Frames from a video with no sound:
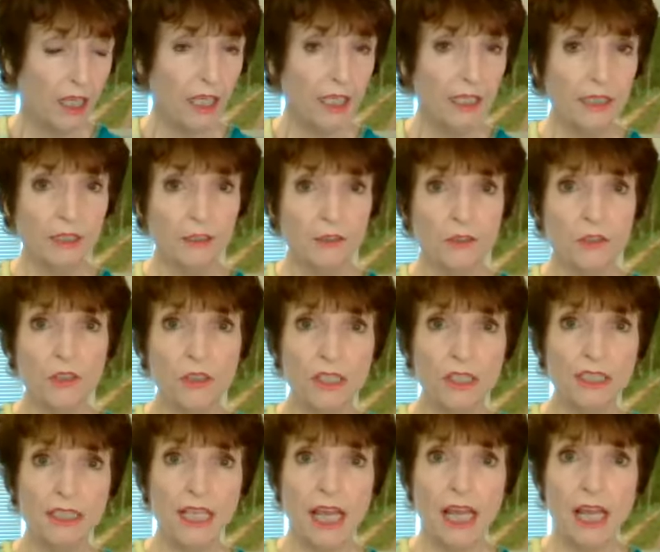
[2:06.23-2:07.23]
And here's the
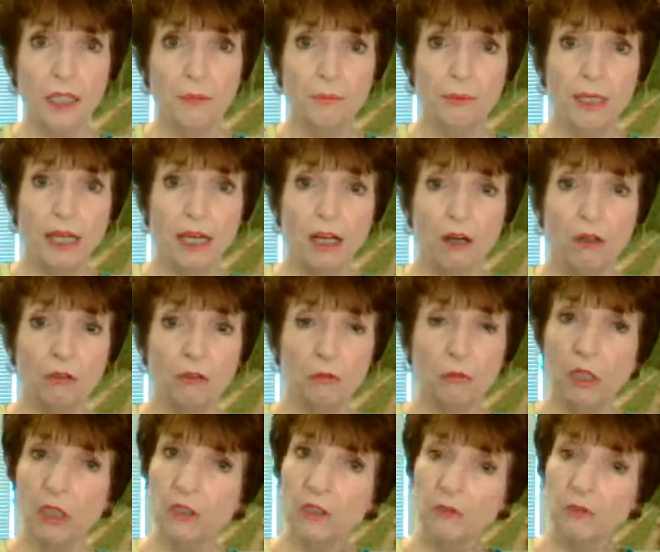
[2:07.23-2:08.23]
sad pout. You
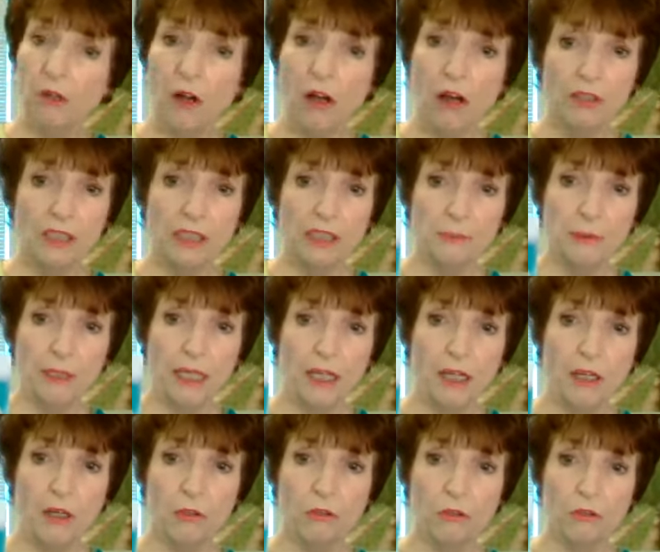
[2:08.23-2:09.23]
want to do all these
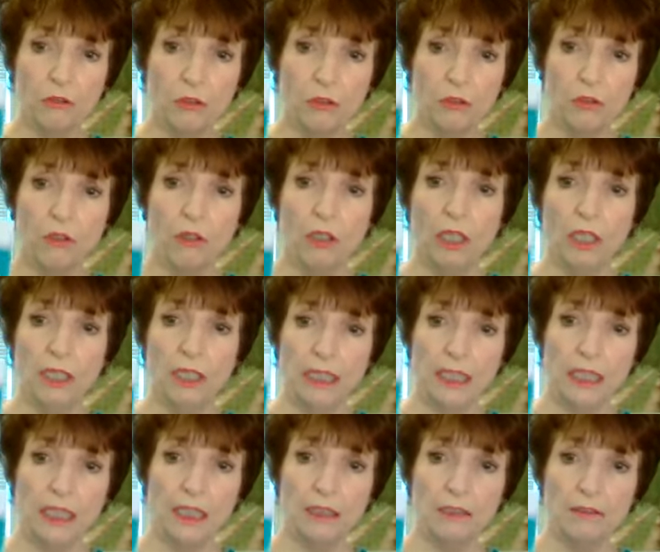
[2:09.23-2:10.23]
pouts. Oh
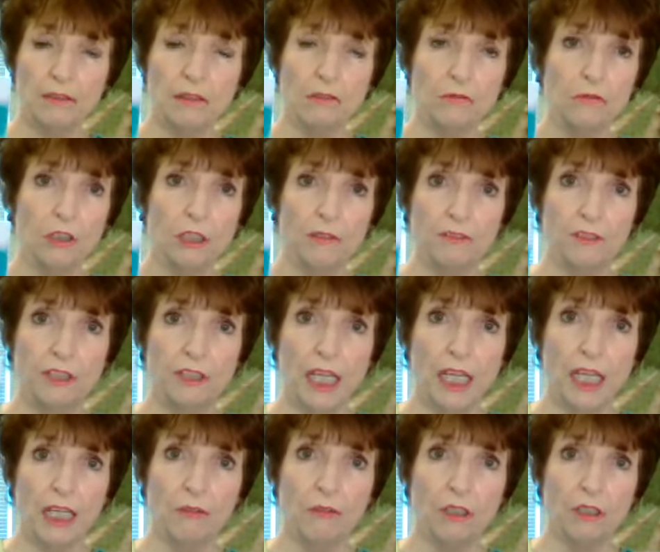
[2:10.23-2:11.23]
honey, rough
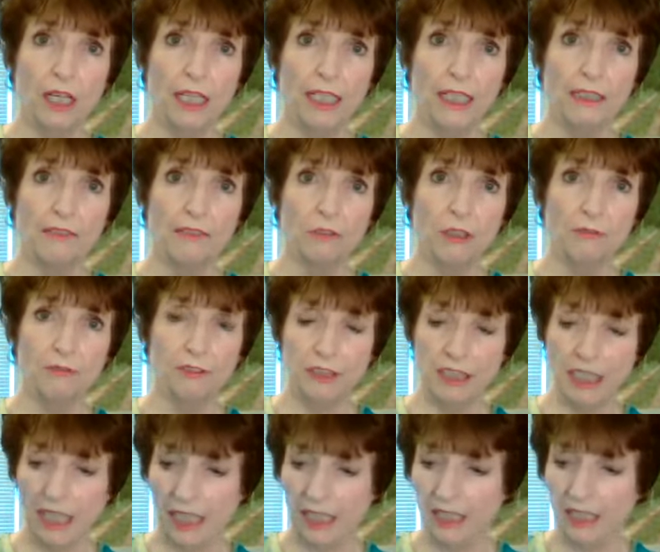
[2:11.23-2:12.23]
day, right? Rough
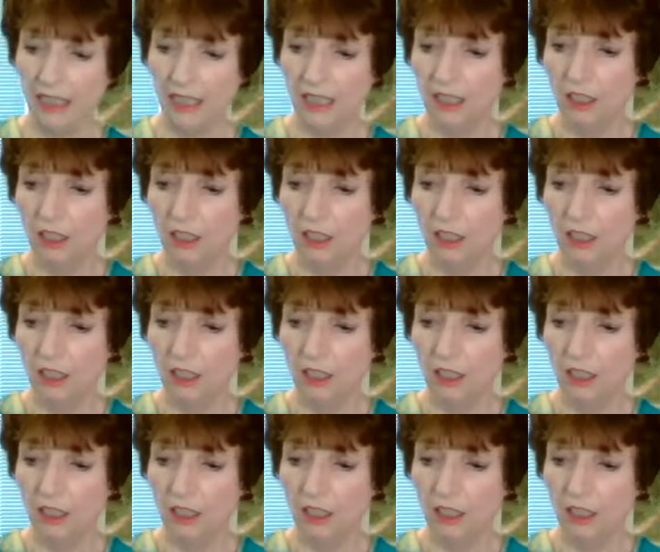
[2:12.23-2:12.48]
day.